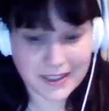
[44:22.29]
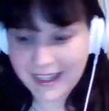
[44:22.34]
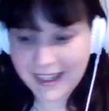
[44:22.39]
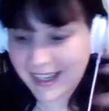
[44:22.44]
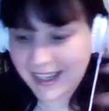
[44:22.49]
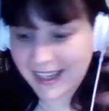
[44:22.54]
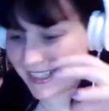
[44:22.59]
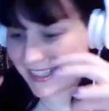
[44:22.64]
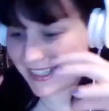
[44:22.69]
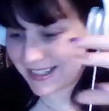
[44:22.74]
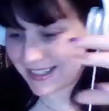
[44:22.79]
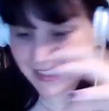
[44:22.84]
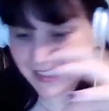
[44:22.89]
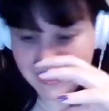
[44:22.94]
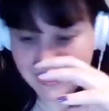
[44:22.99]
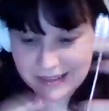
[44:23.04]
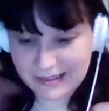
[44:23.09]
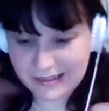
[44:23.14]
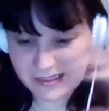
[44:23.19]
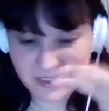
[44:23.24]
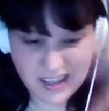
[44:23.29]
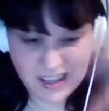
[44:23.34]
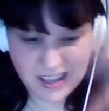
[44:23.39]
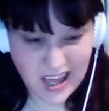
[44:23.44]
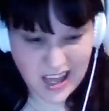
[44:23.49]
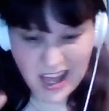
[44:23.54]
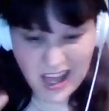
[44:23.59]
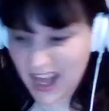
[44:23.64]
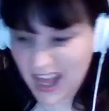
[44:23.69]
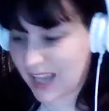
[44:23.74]
and it's like,
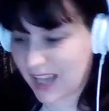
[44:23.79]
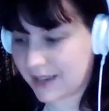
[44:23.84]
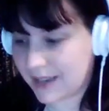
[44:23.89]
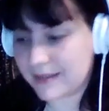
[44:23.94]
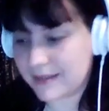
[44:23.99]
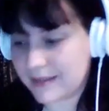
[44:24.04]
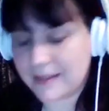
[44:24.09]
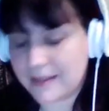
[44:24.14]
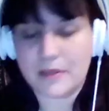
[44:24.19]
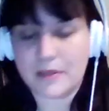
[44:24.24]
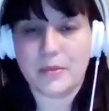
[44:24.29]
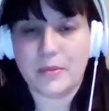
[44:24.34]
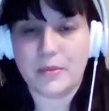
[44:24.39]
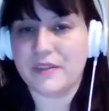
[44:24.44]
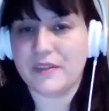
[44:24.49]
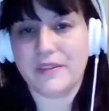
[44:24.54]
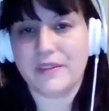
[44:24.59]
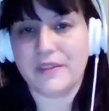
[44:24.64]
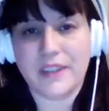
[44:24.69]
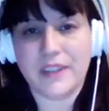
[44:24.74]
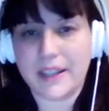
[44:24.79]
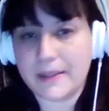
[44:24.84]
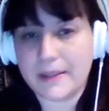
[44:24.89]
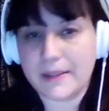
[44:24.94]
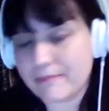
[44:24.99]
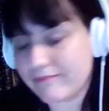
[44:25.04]
can't bother with it.